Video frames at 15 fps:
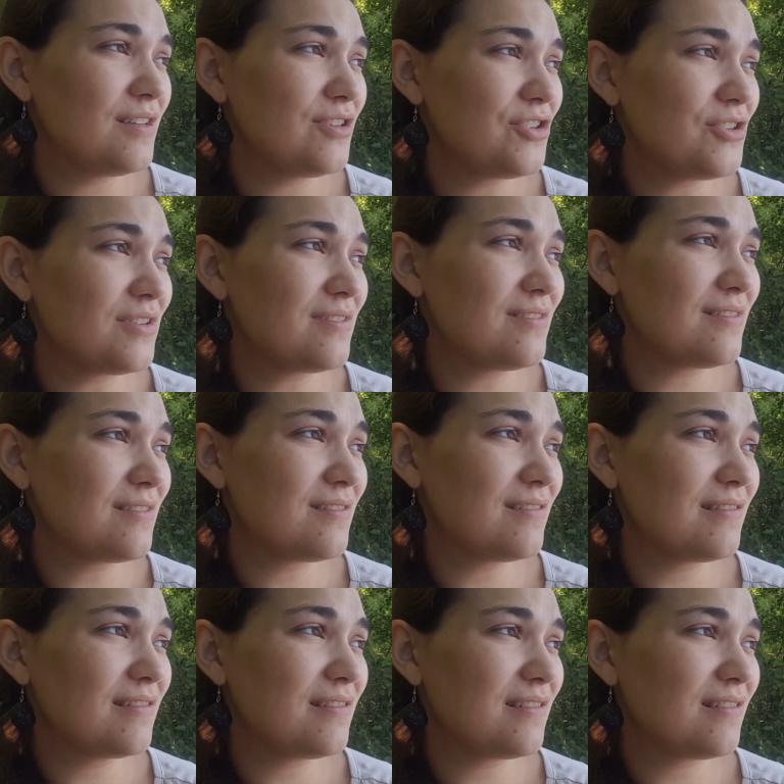Just
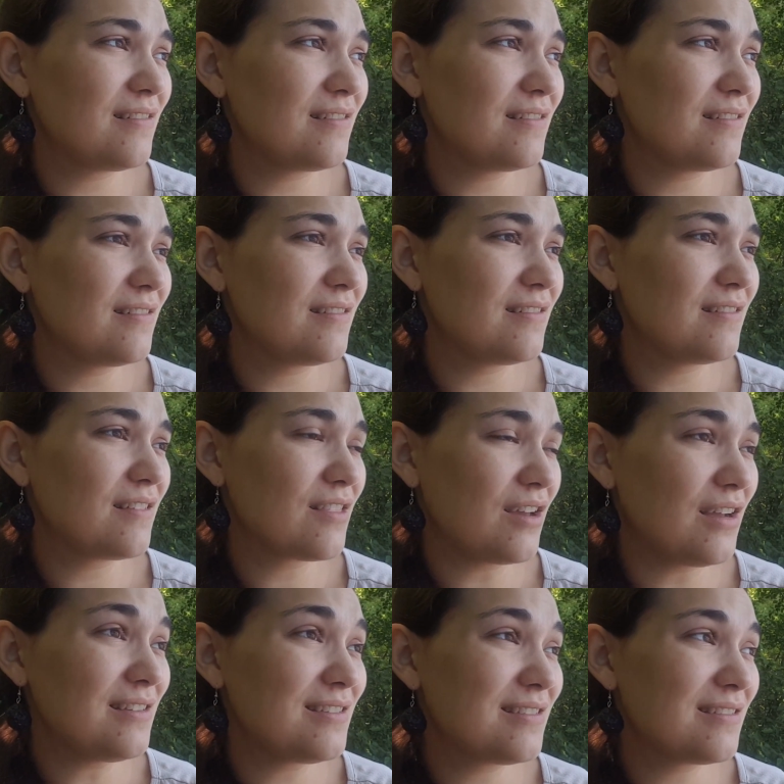
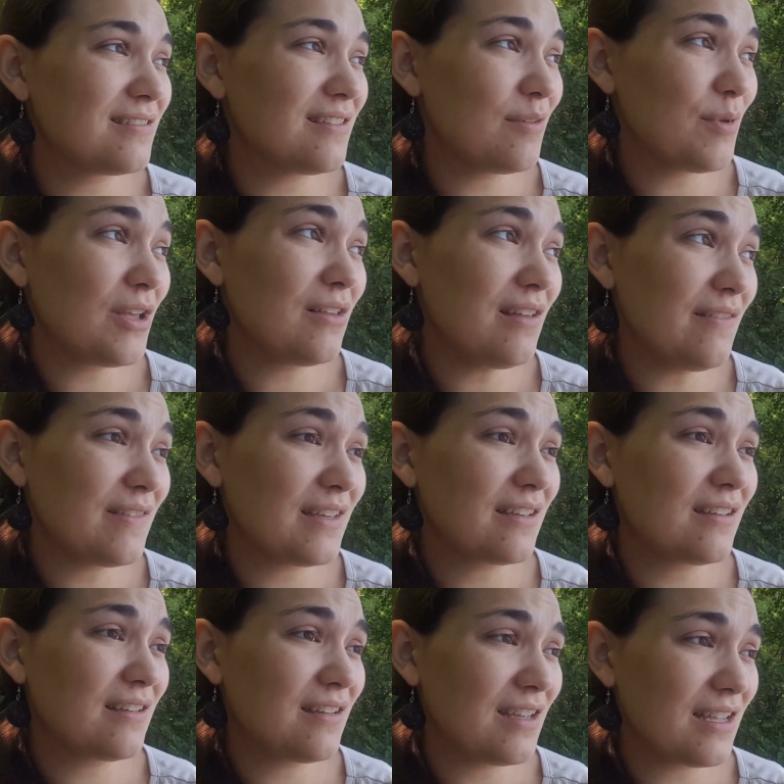thoughts about
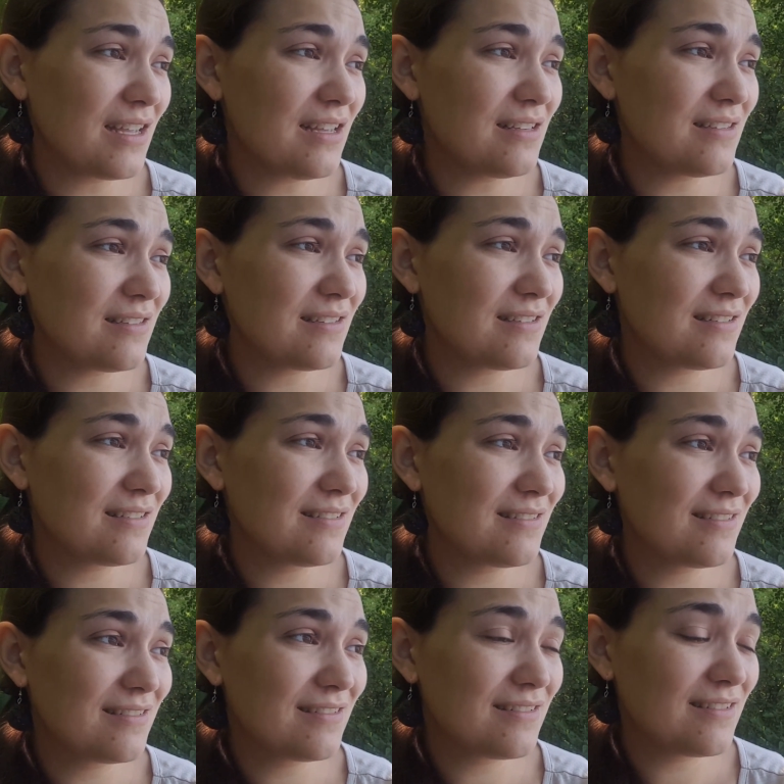living, I guess.
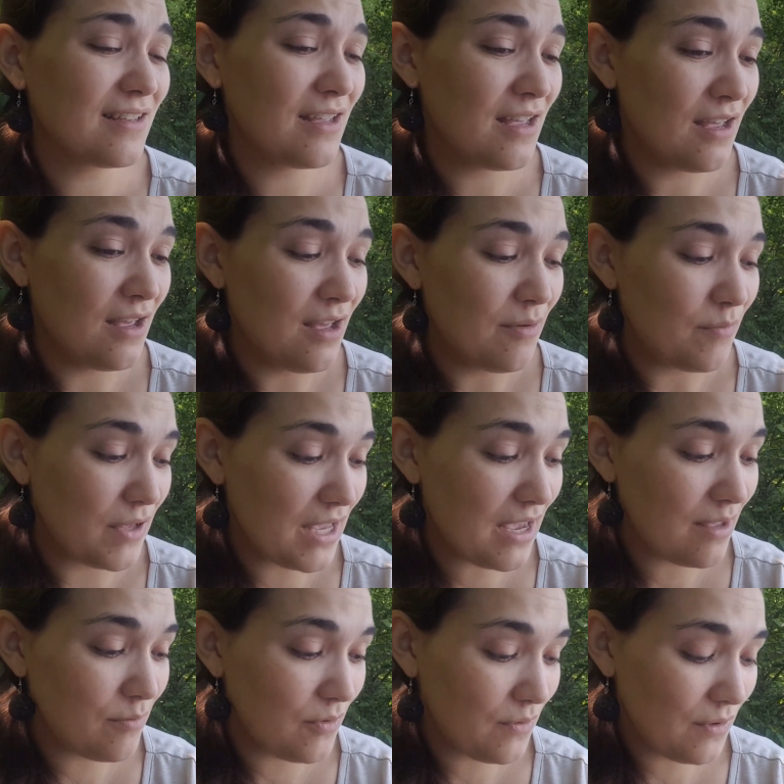But yeah,
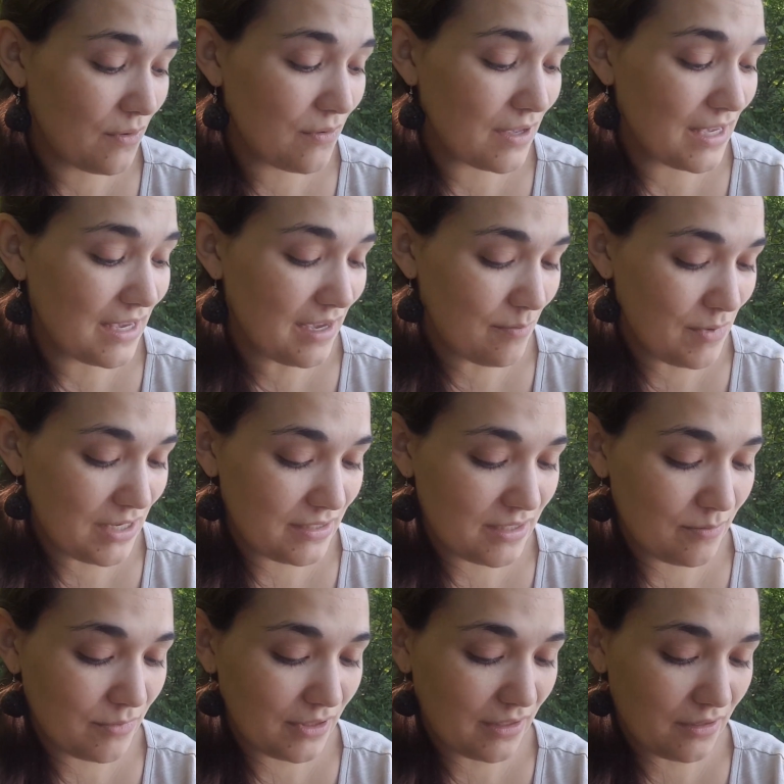I'm doing okay. I may
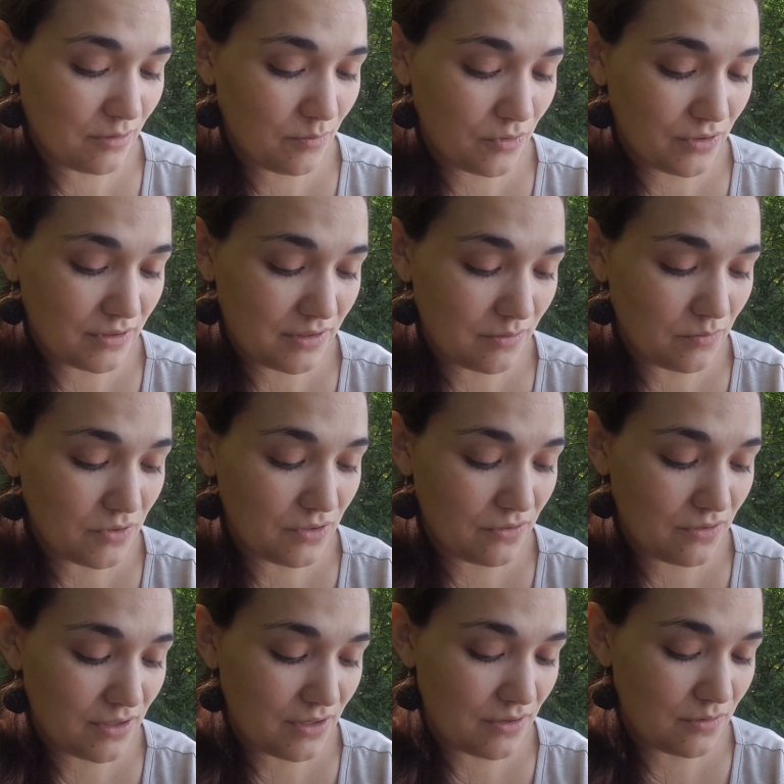seem a little more
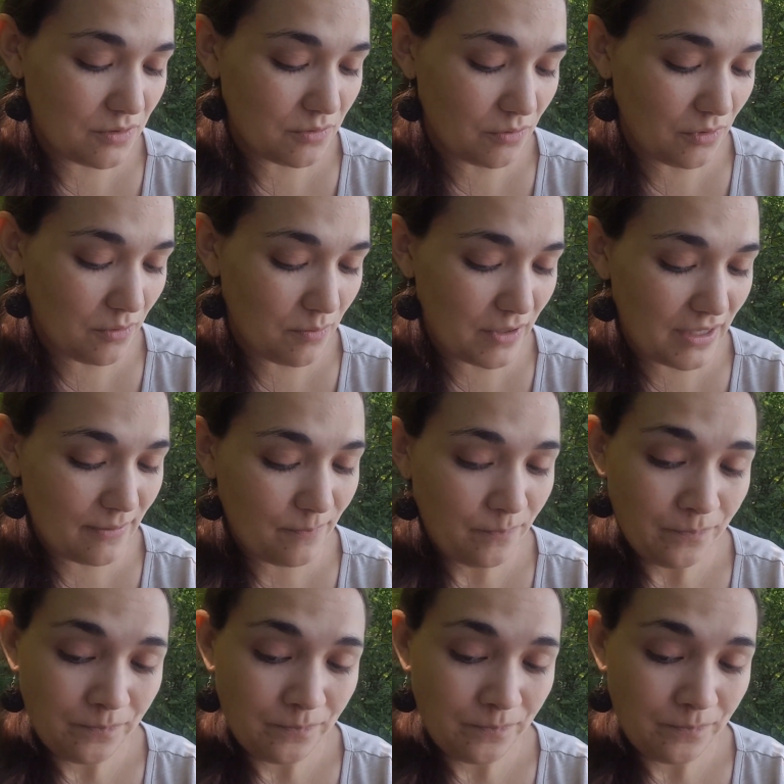subdued than usual, but